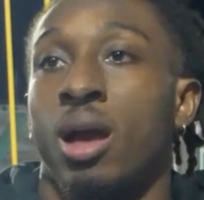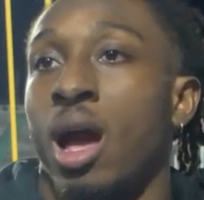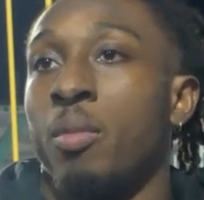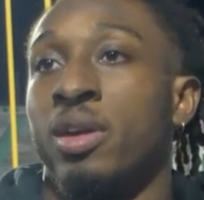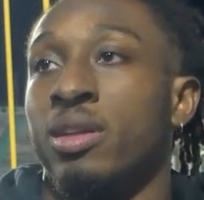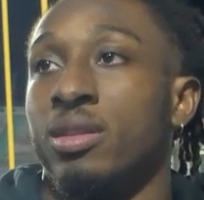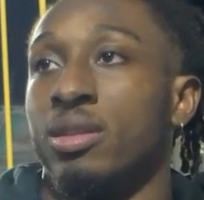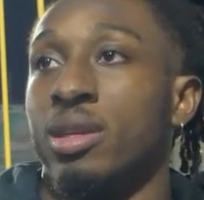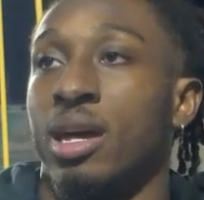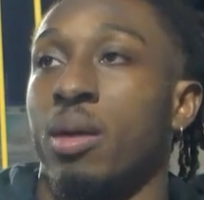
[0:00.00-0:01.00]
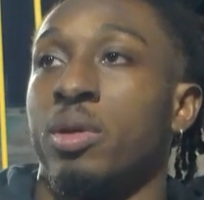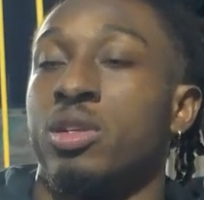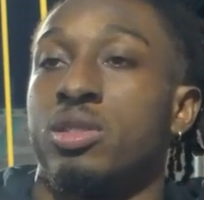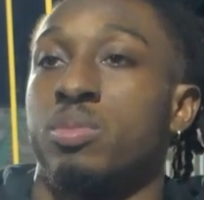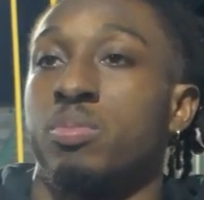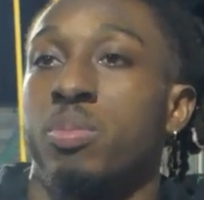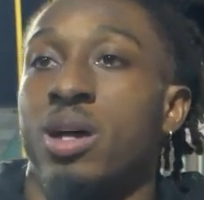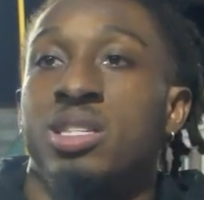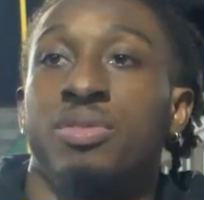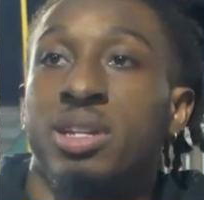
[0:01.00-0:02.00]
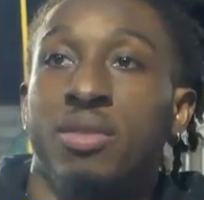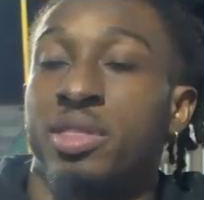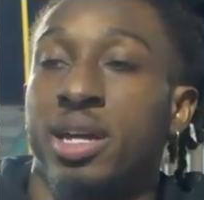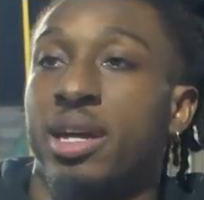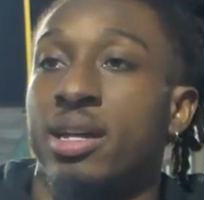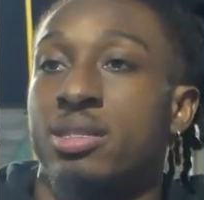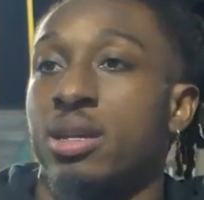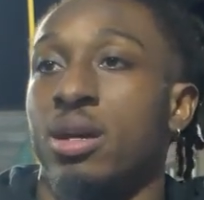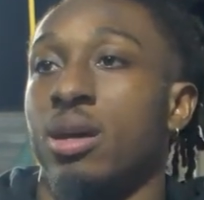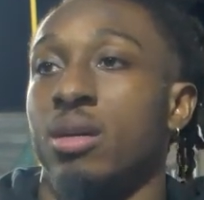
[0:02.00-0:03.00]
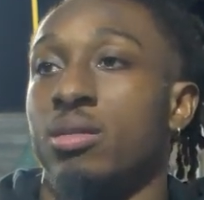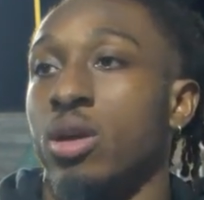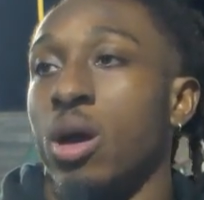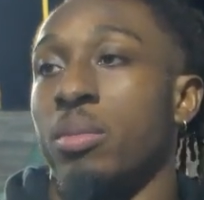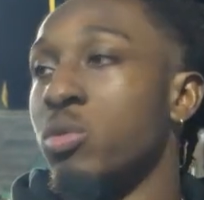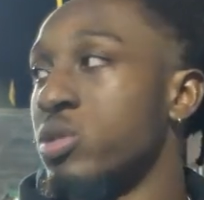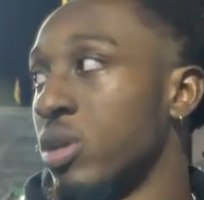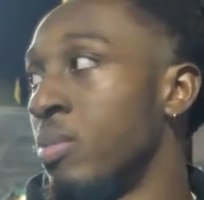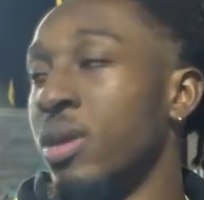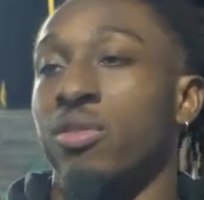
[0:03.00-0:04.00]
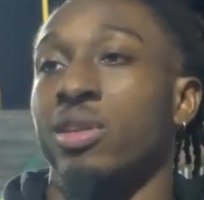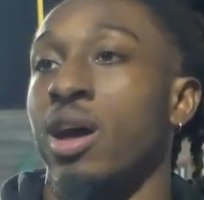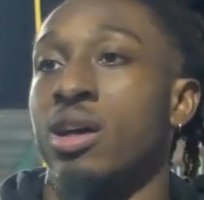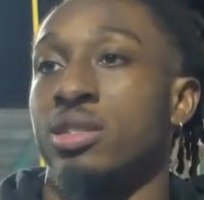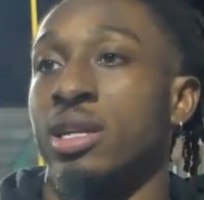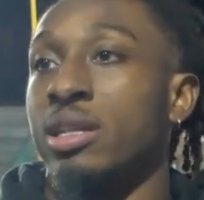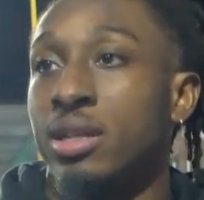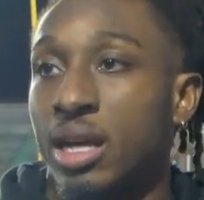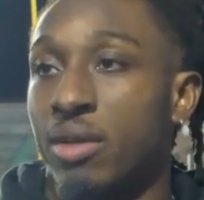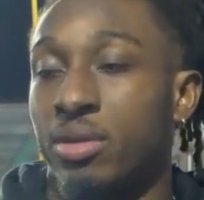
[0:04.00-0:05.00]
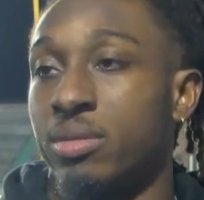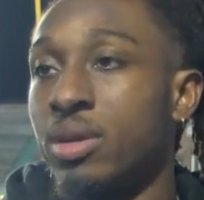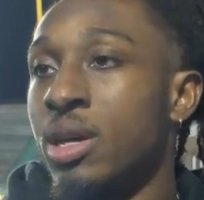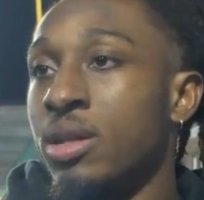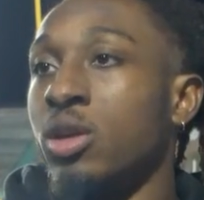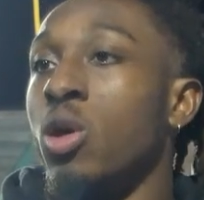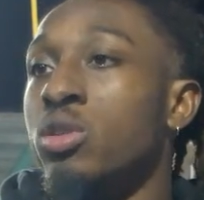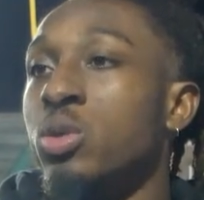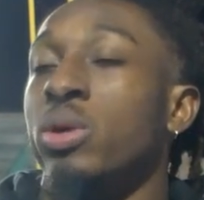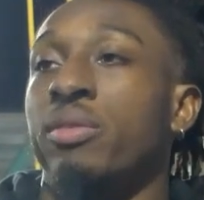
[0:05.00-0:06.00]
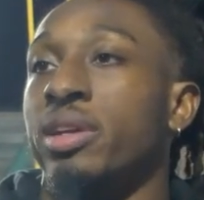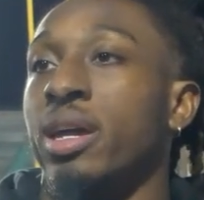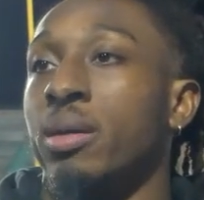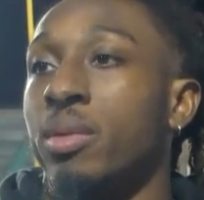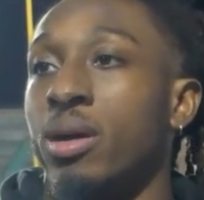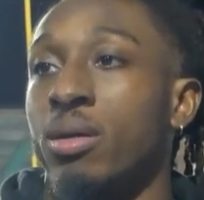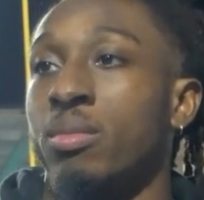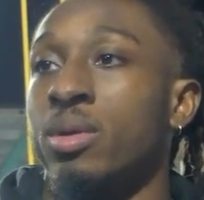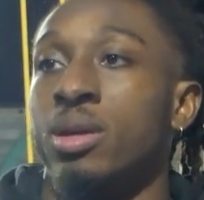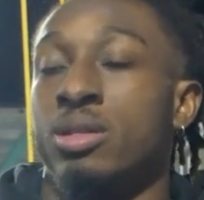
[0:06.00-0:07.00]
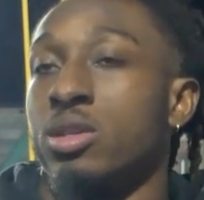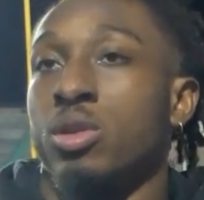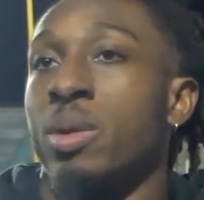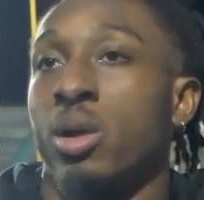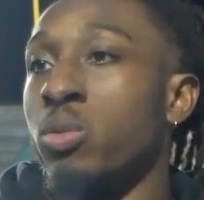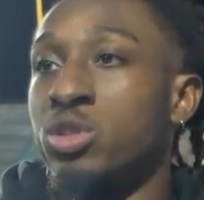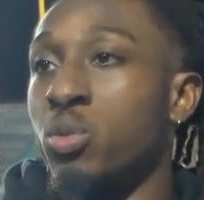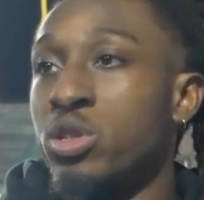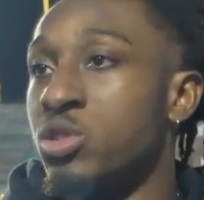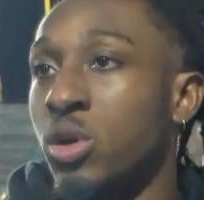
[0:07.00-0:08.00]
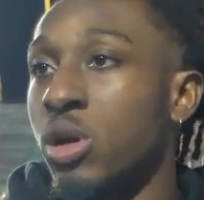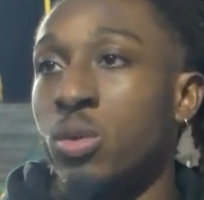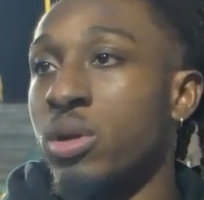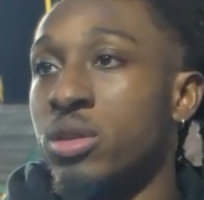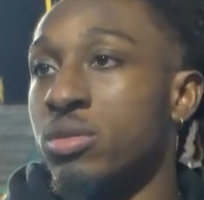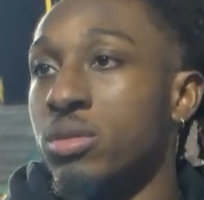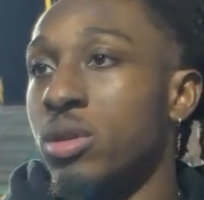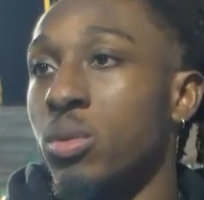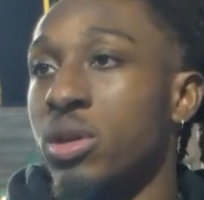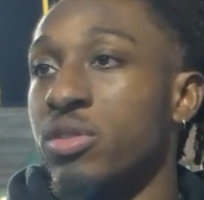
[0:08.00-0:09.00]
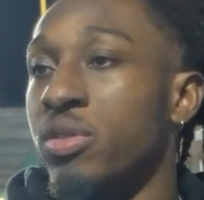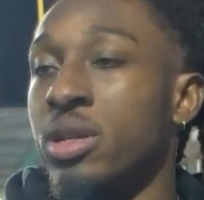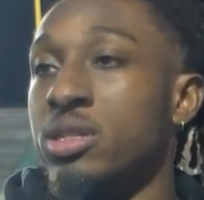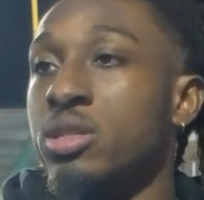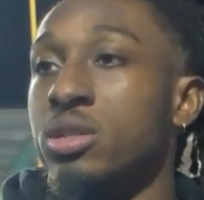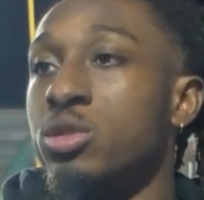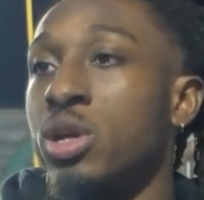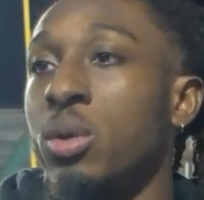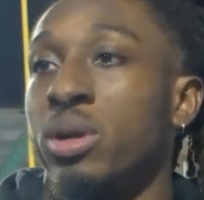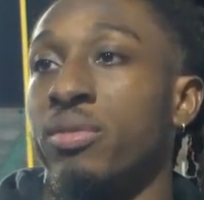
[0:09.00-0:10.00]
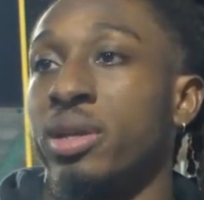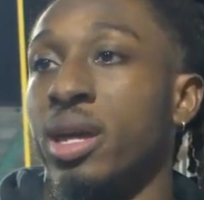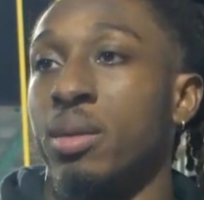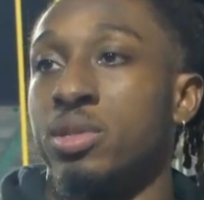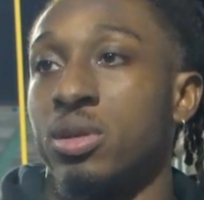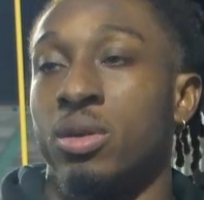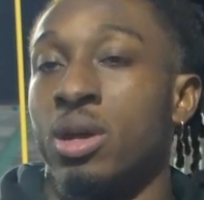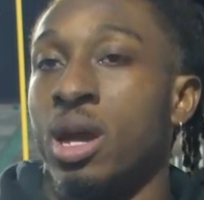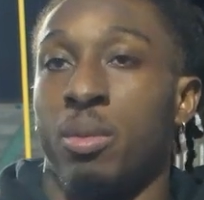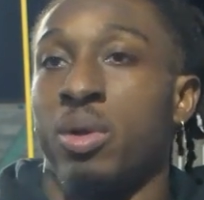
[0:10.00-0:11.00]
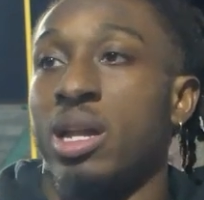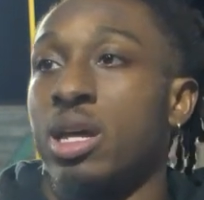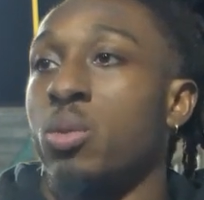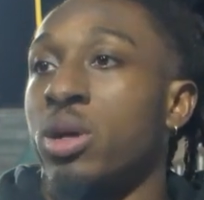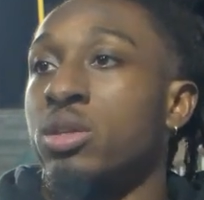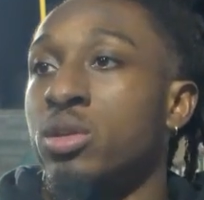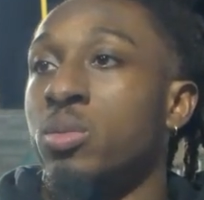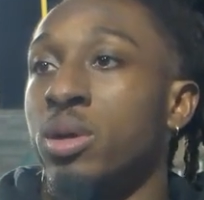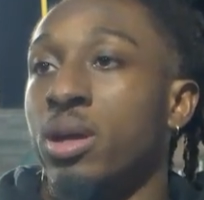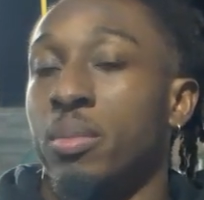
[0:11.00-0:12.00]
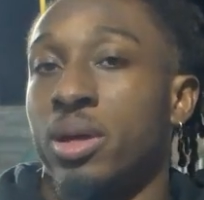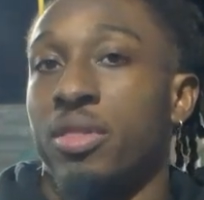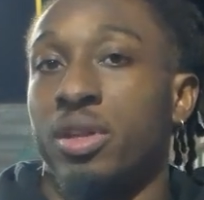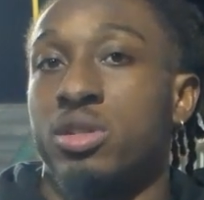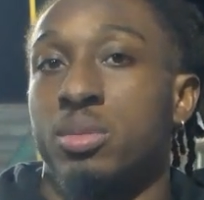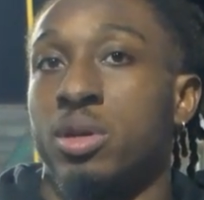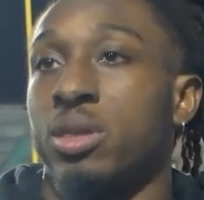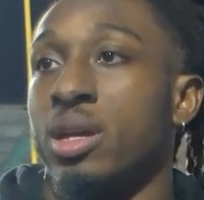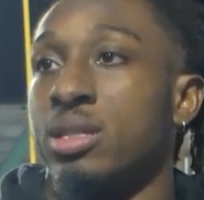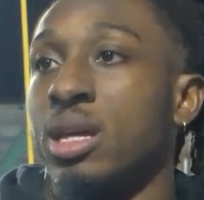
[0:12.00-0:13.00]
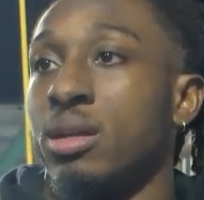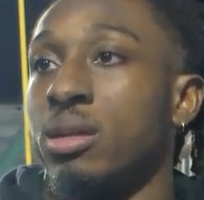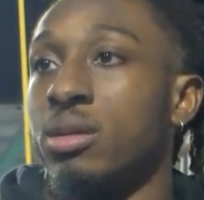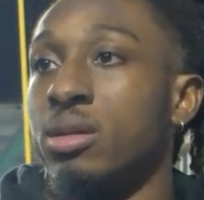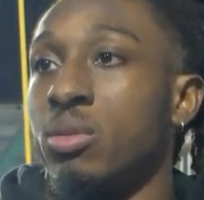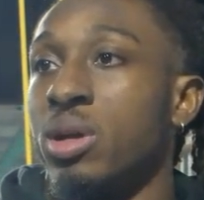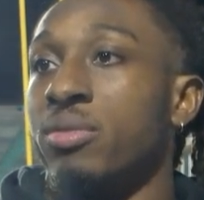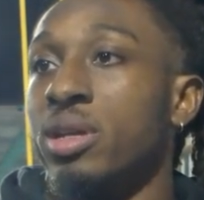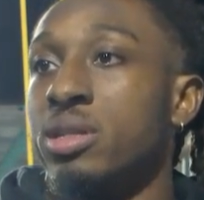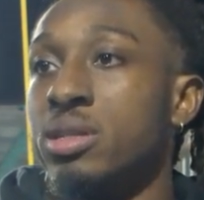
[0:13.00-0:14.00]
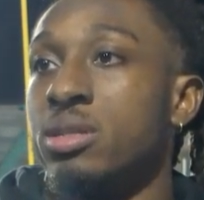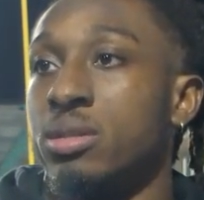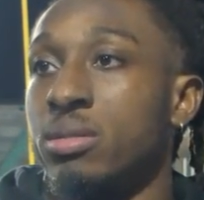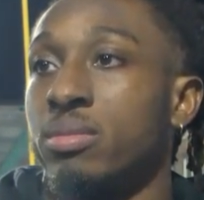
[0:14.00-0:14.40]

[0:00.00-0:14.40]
I mean, yeah, I mean, there's positivity in everything, I guess. Uh, you know, I mean, we're still coming off a loss, and at the end of the day, every the goal is to win every game. Um, so no matter what you, where you start or where you you know where you finish, you, are trying to win every game. So I mean, we had a lot of work to do, but I mean I think there's some good things that uh, we have done this season.